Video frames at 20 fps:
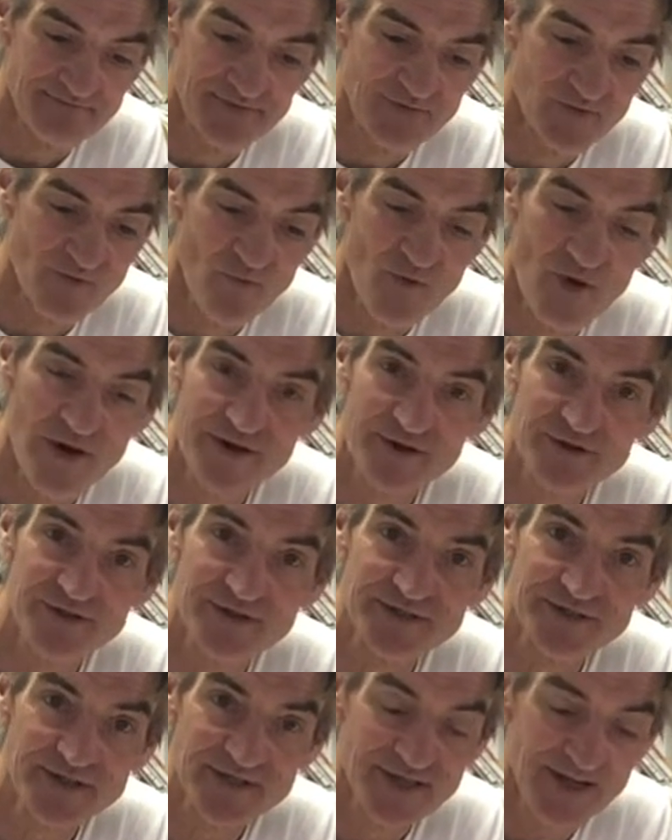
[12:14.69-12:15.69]
water
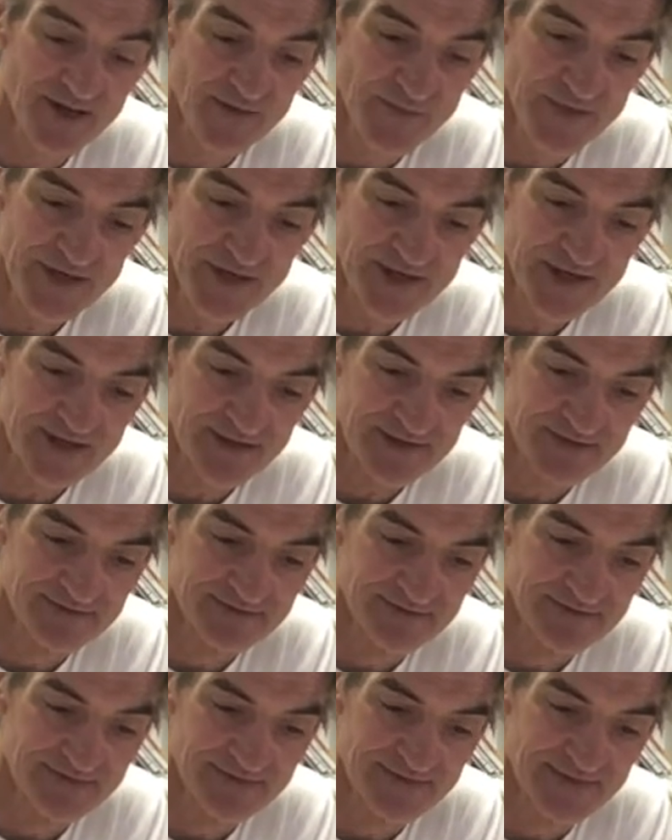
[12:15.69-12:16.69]
couldn't come in.
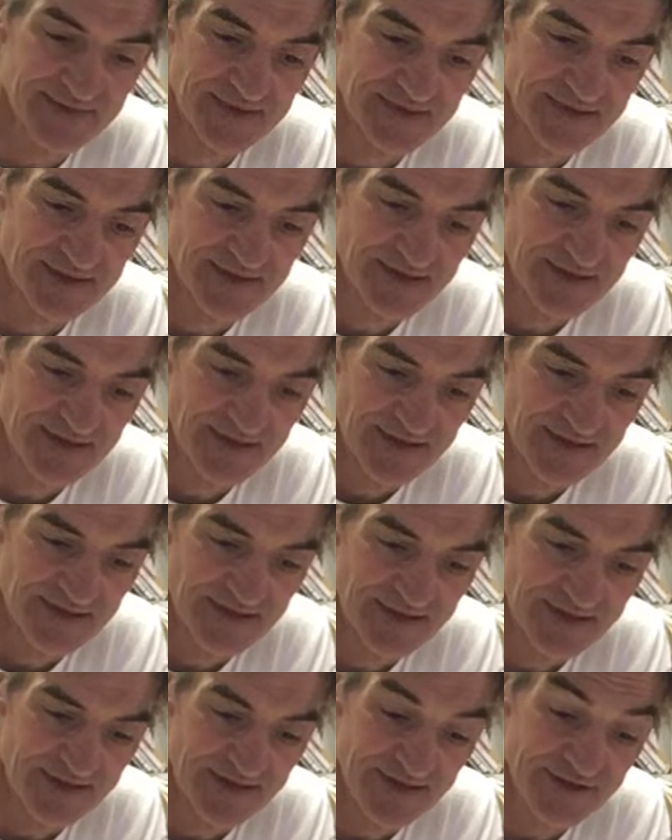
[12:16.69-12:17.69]

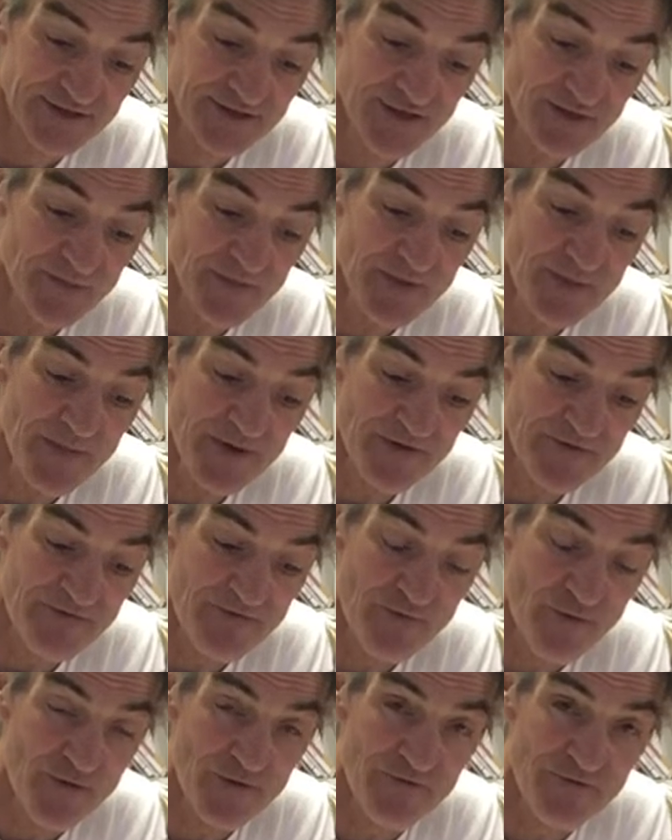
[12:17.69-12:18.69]
Right? It took me about
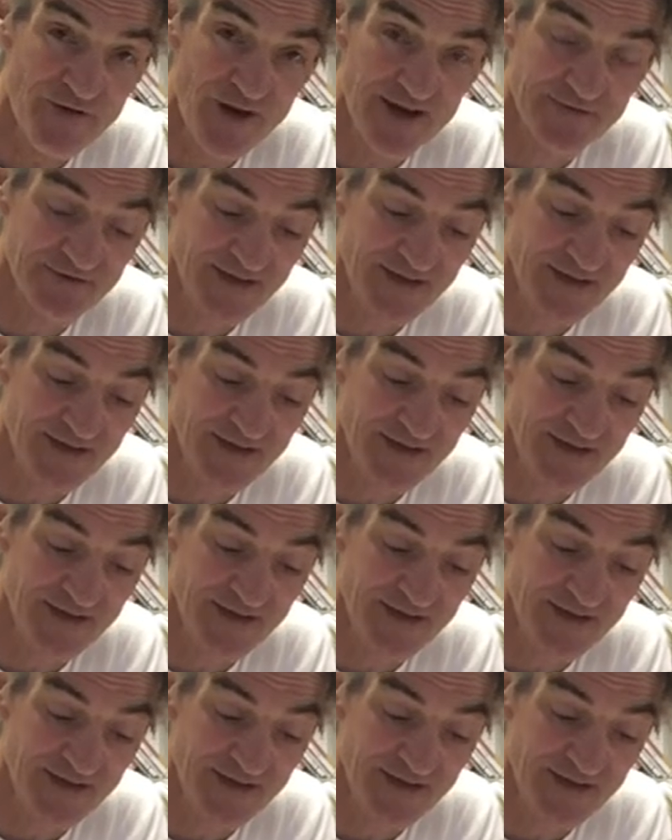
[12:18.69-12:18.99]
4 or 5